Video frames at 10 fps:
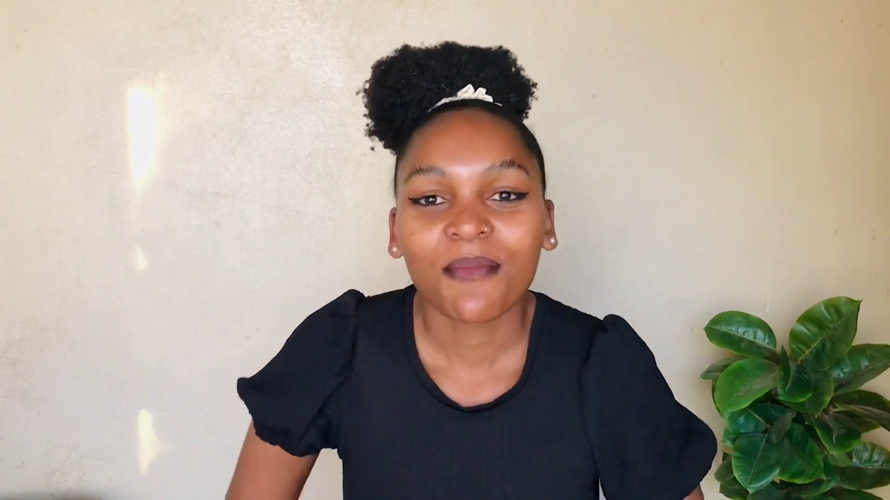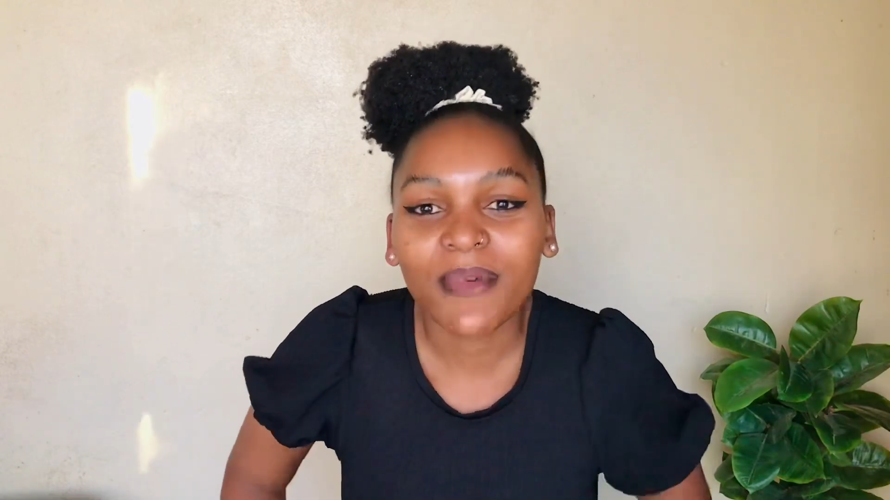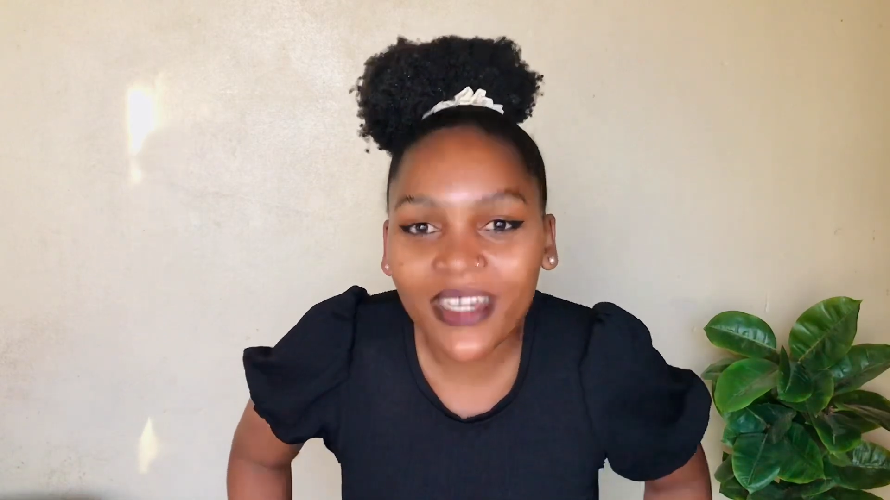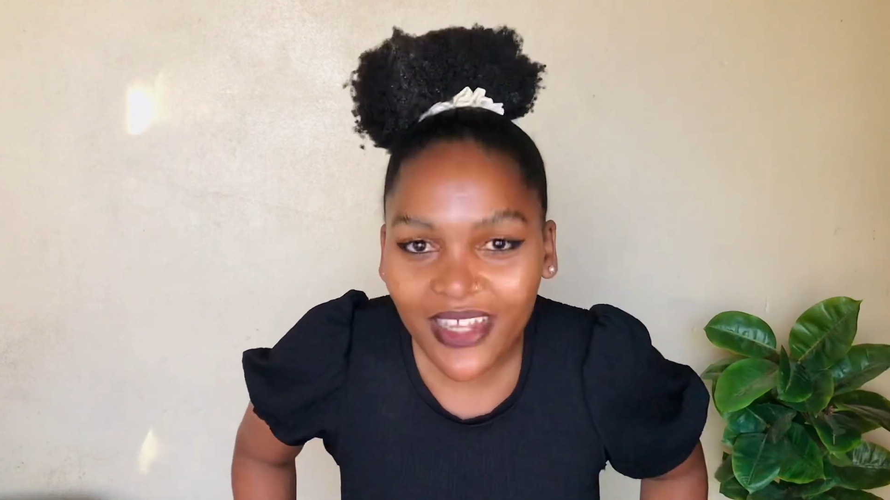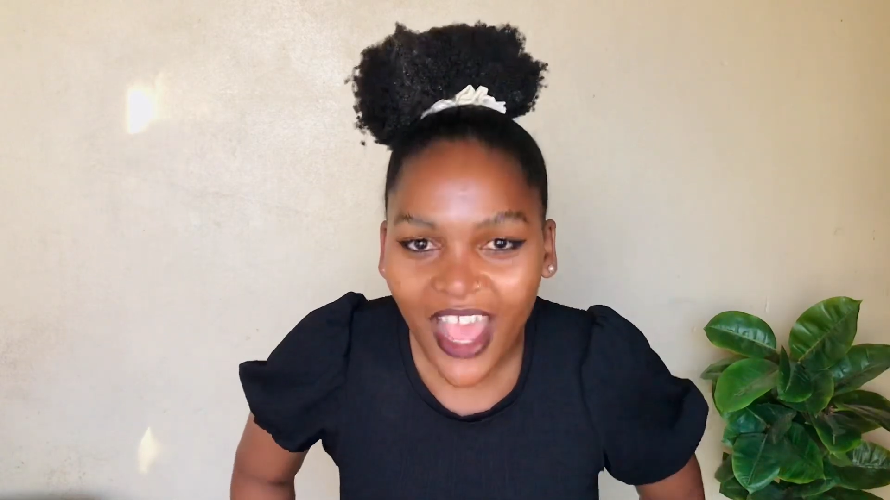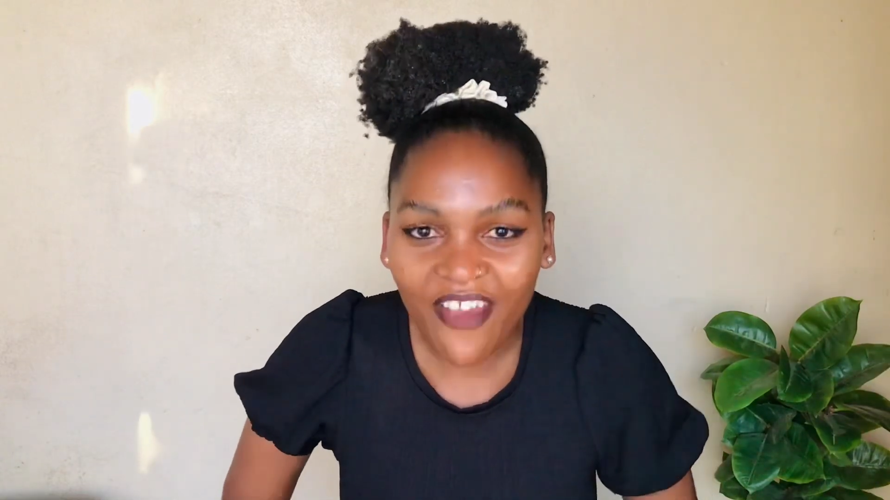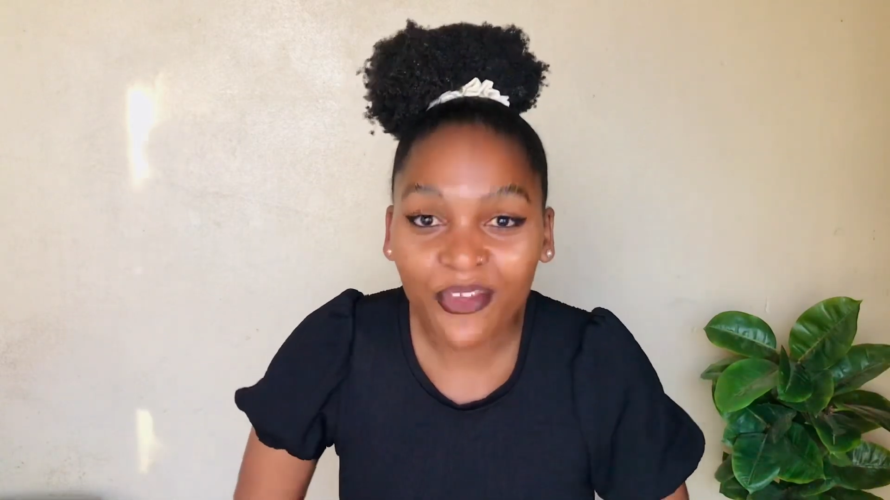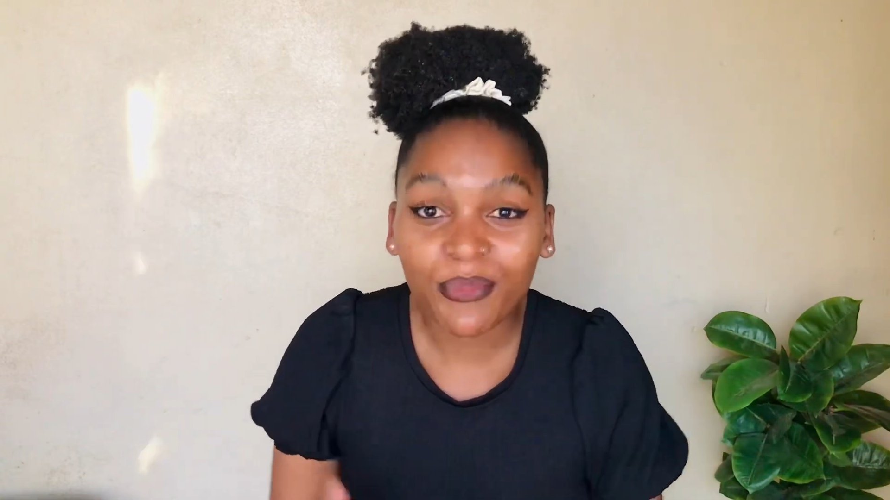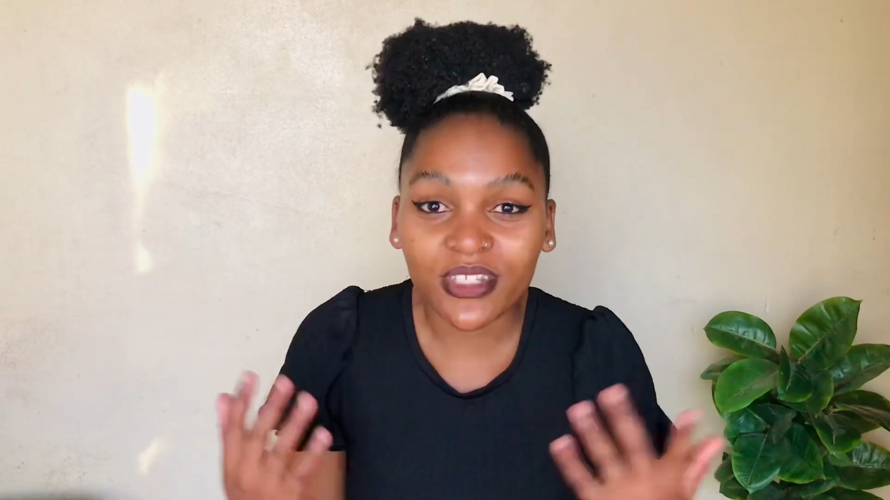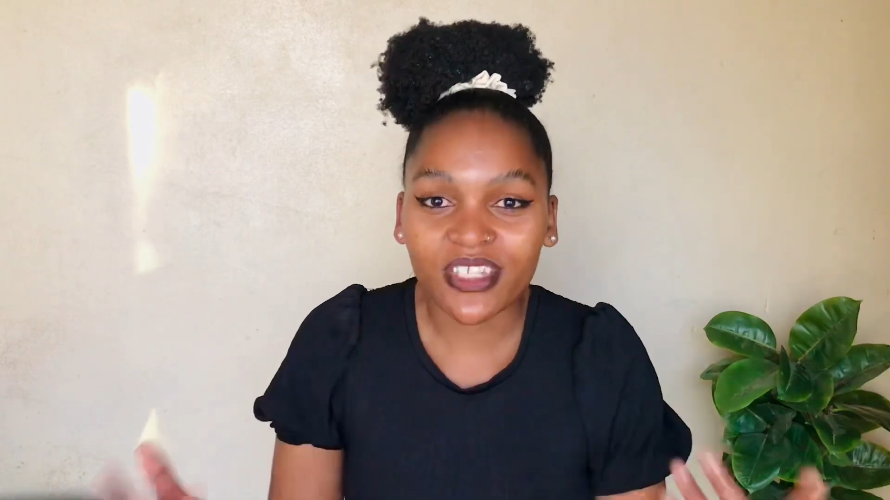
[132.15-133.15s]
but I
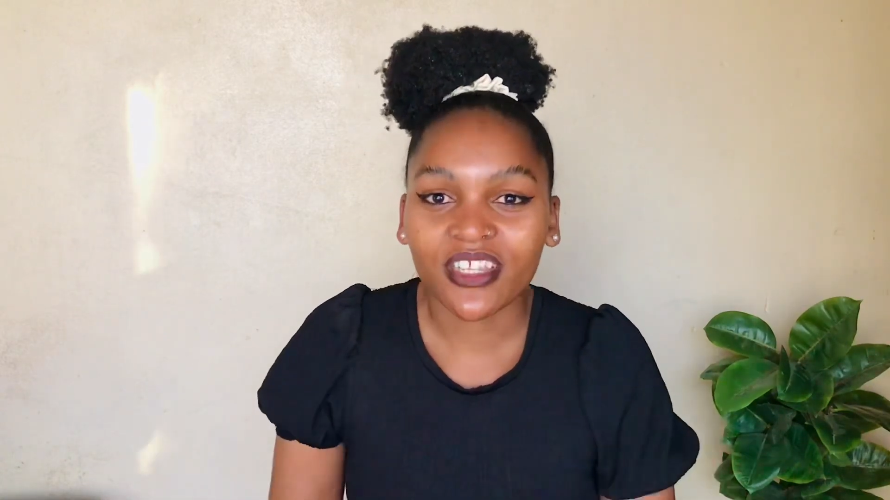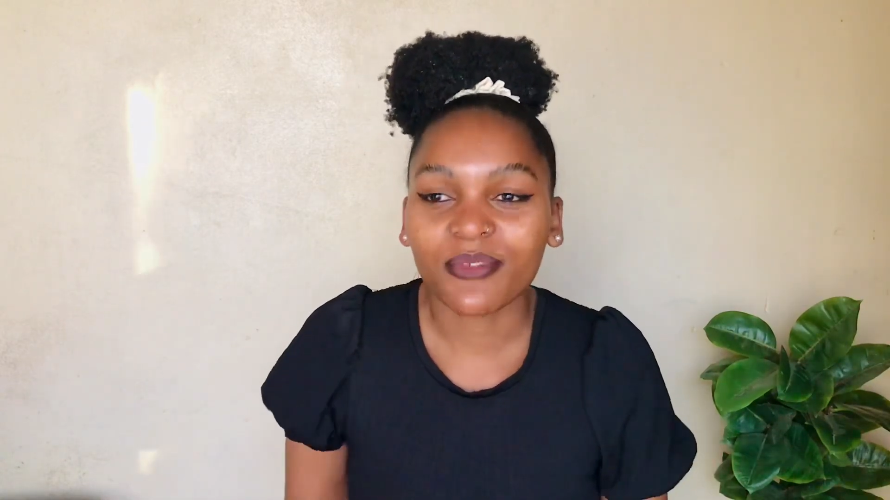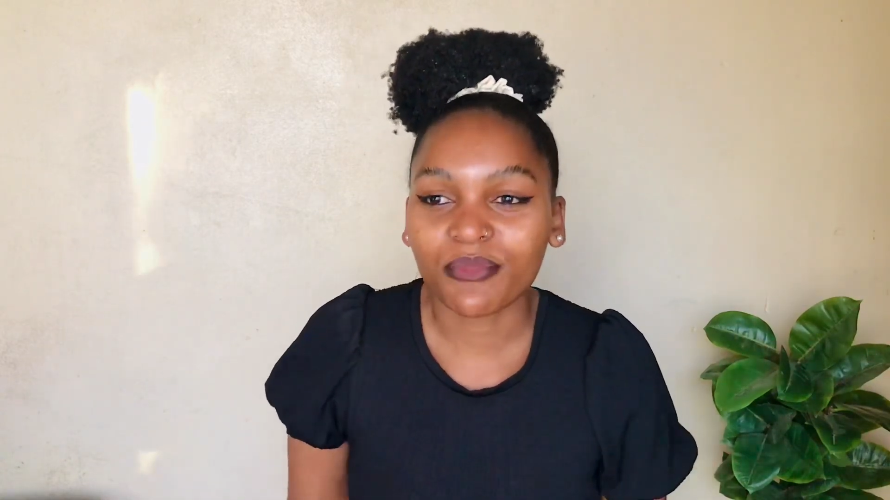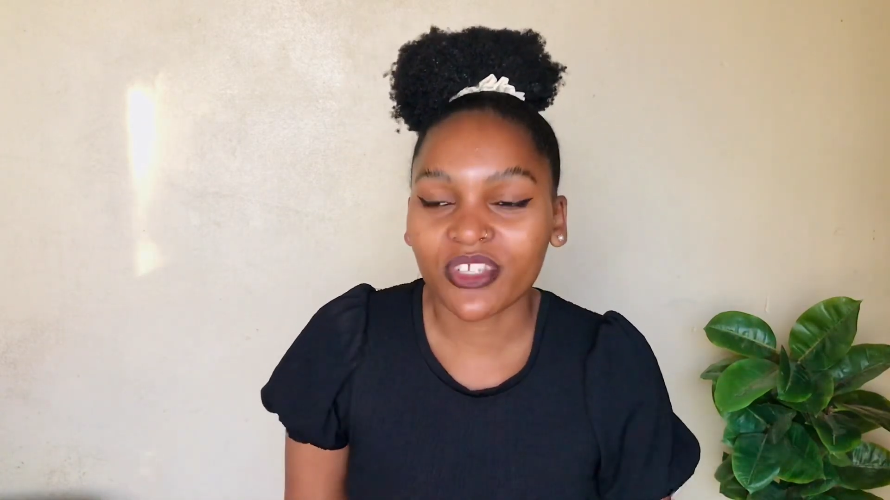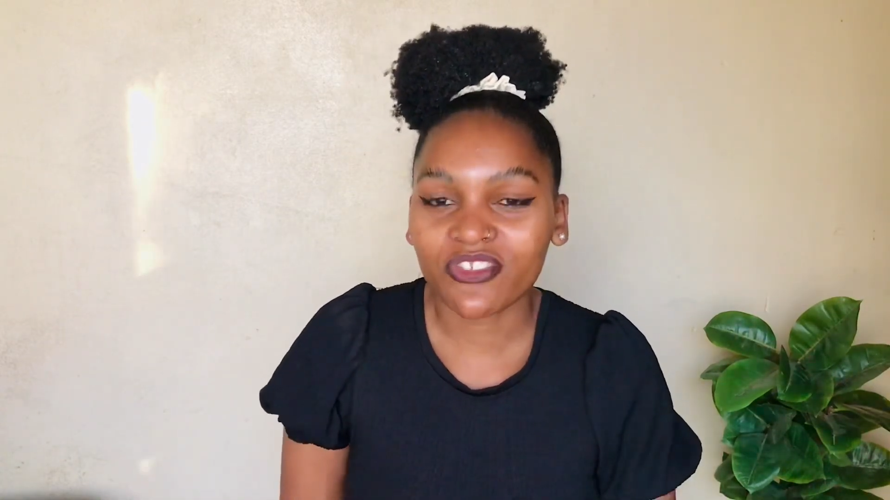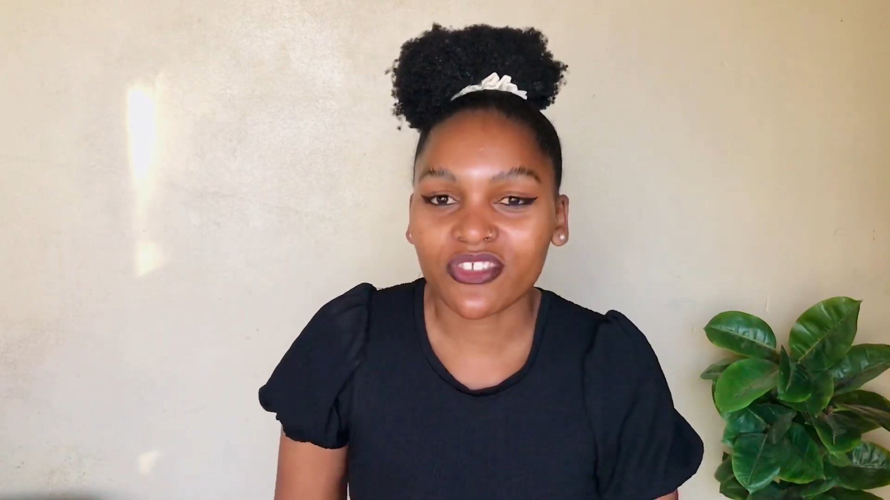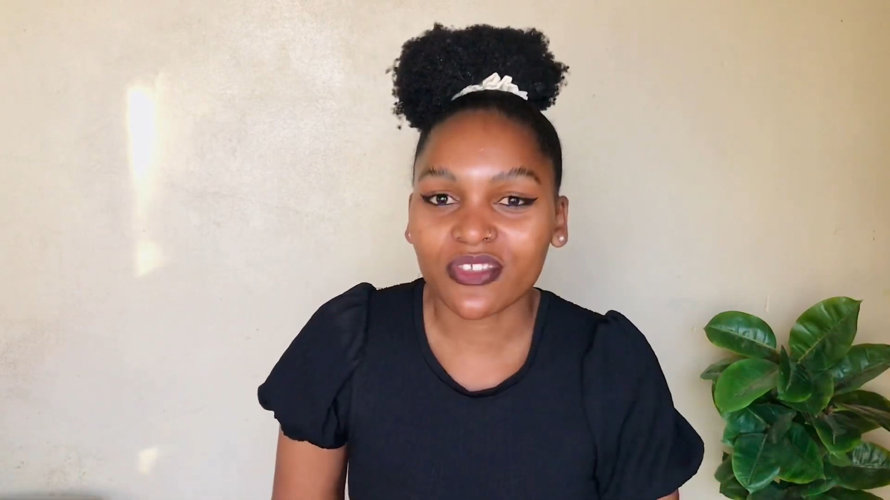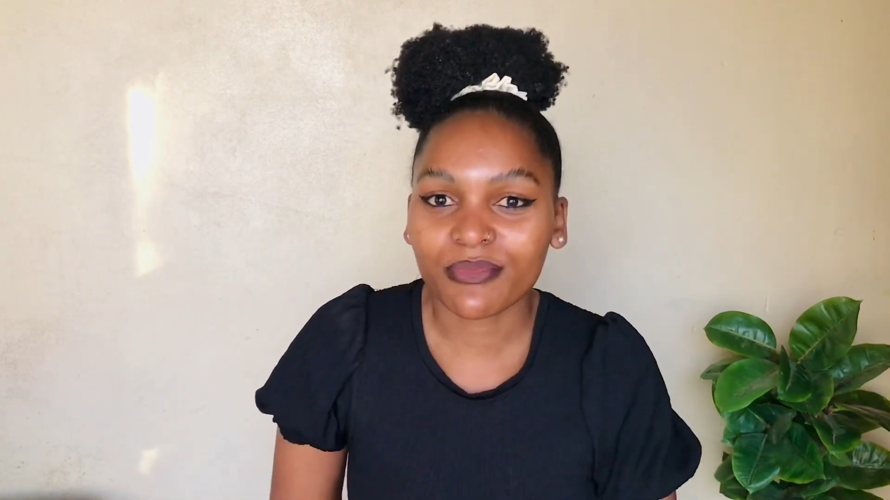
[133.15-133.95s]
haven't been taking pictures.